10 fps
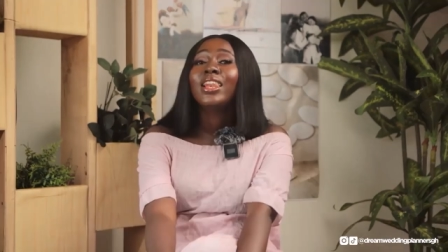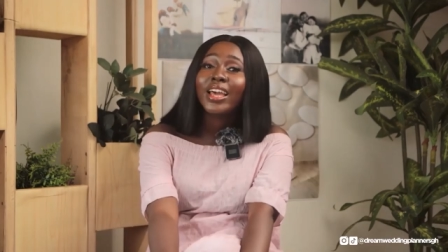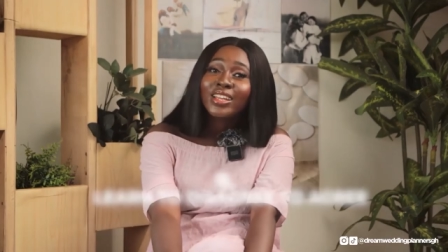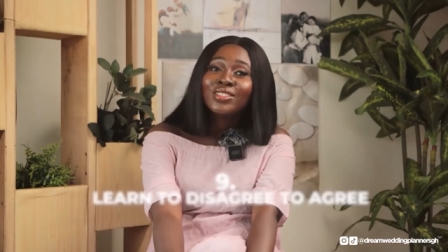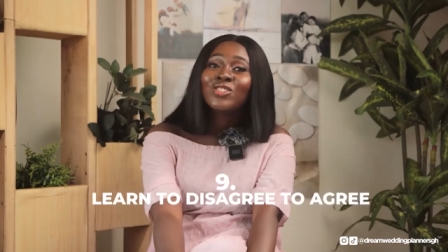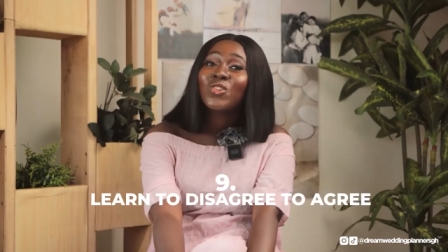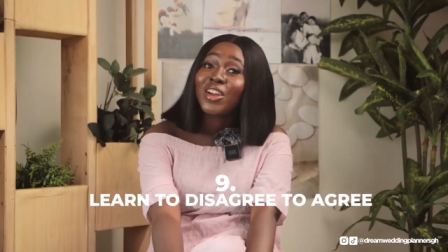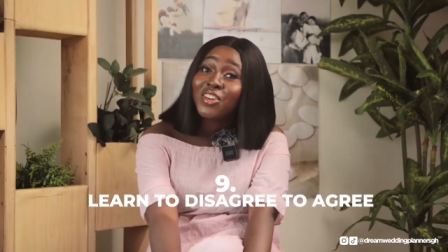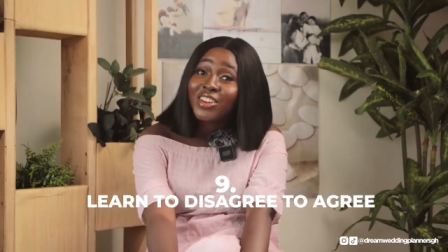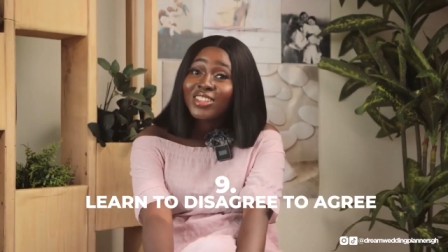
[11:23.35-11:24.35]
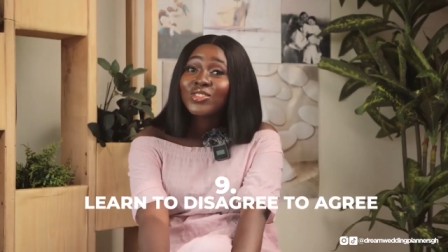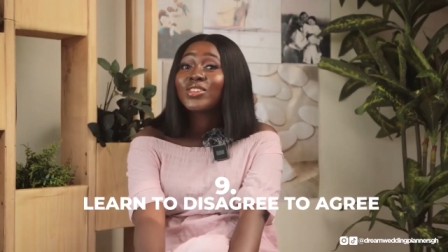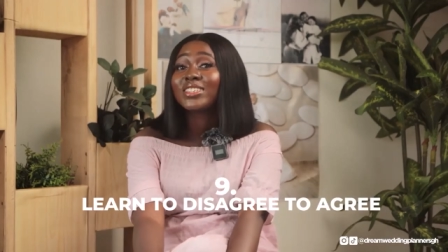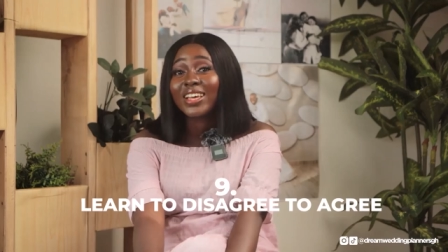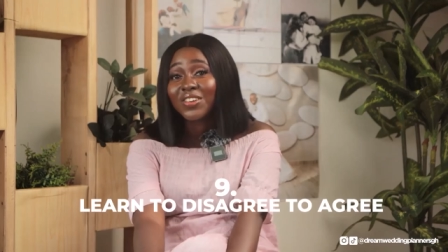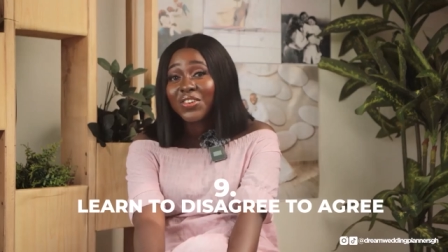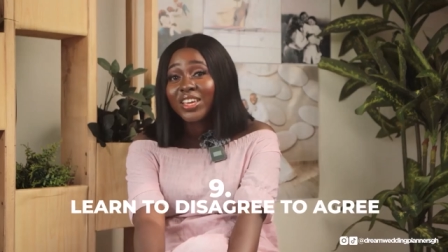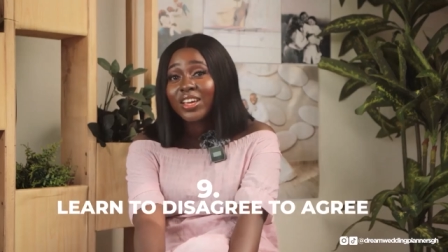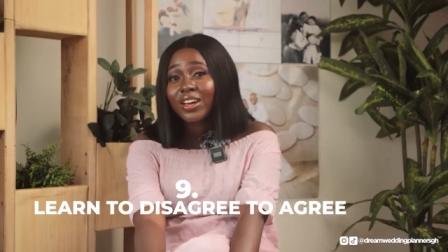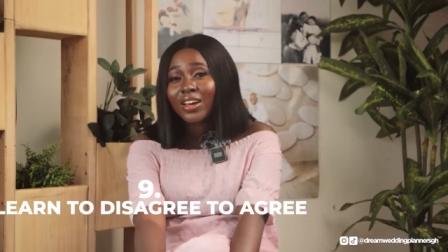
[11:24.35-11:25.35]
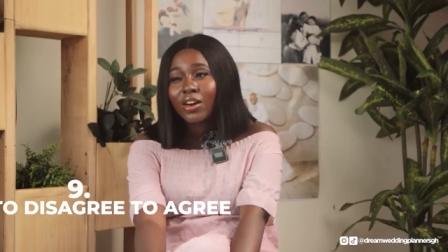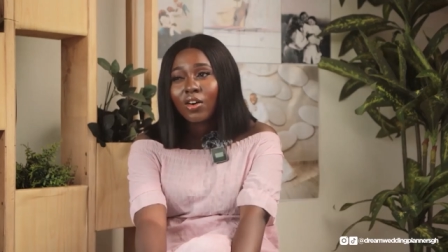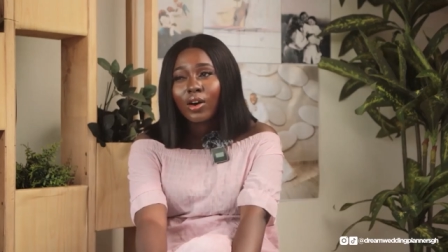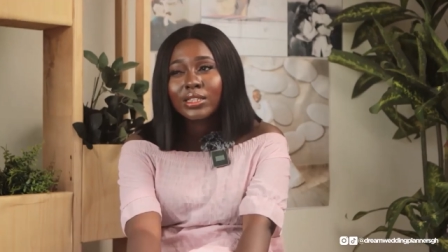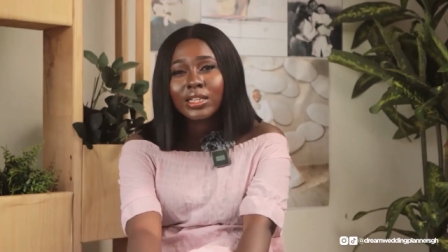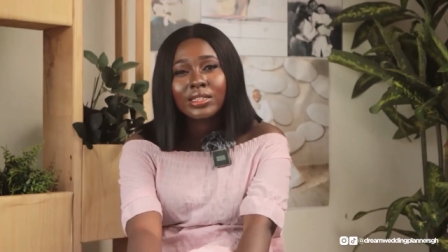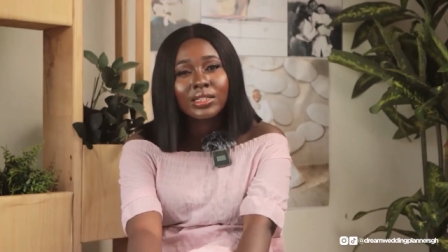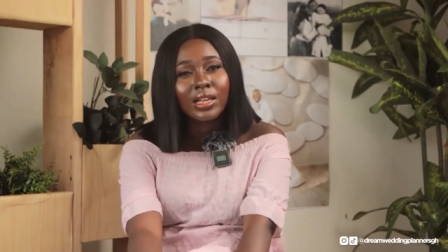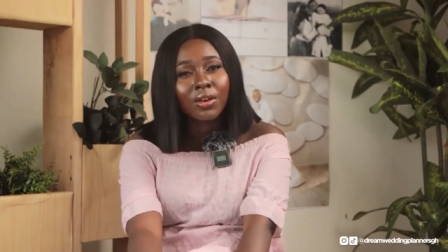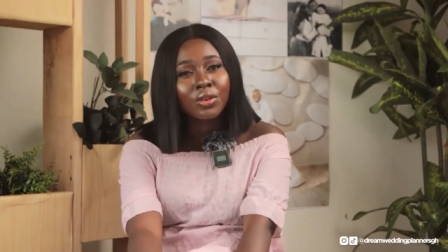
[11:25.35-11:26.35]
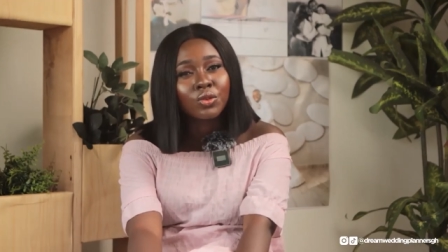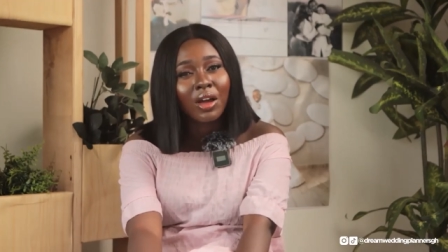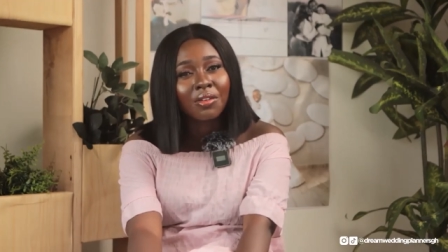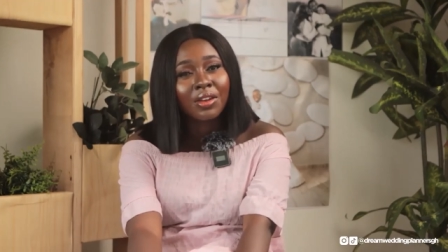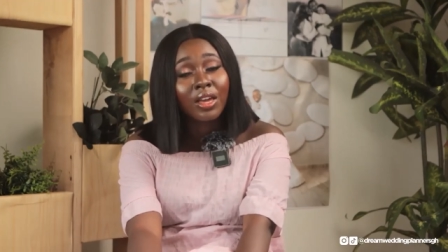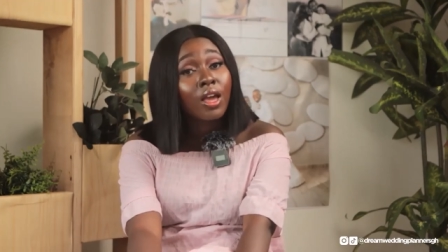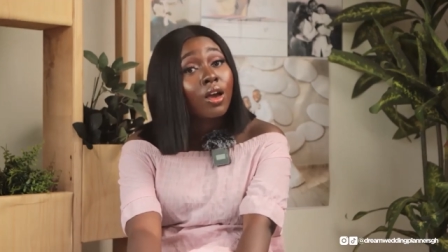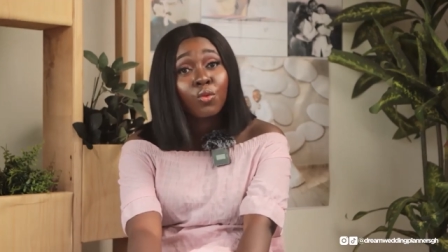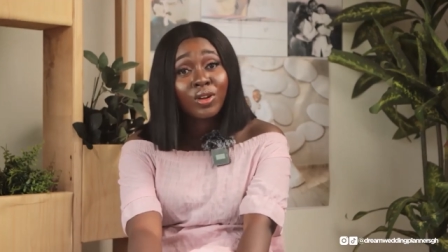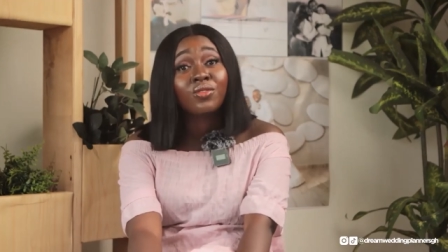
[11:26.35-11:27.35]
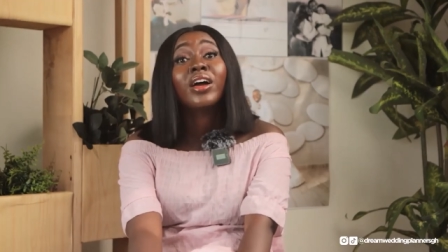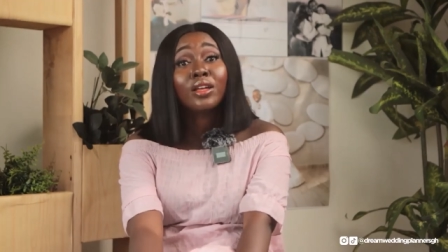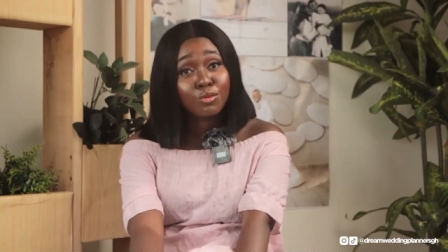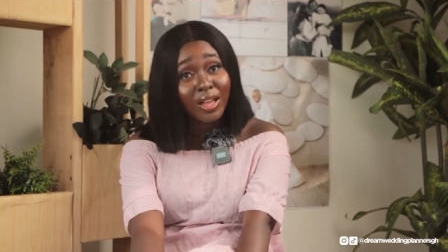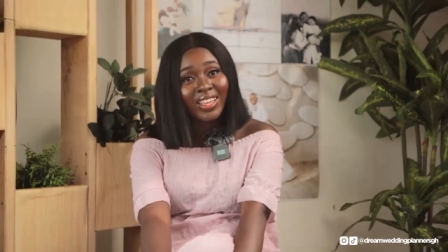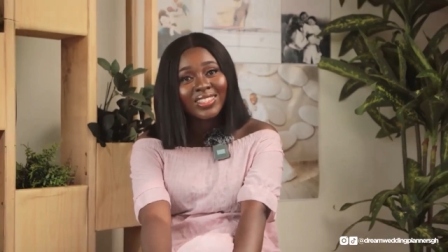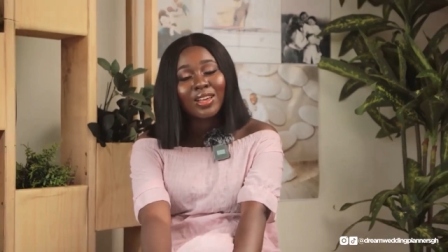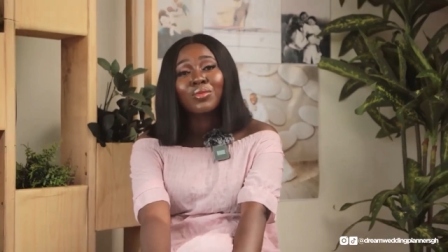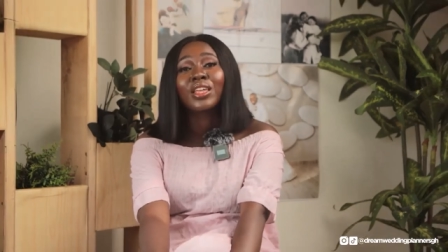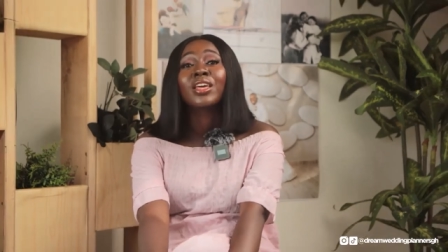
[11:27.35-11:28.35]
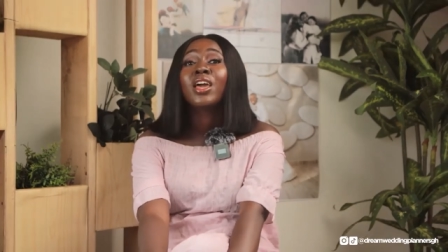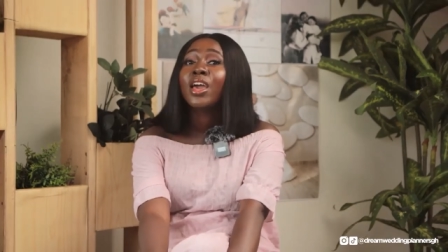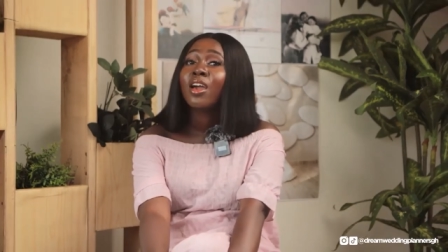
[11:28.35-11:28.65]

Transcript: Learn to agree to disagree. Or is it disagree to agree? Whatever, but learn something.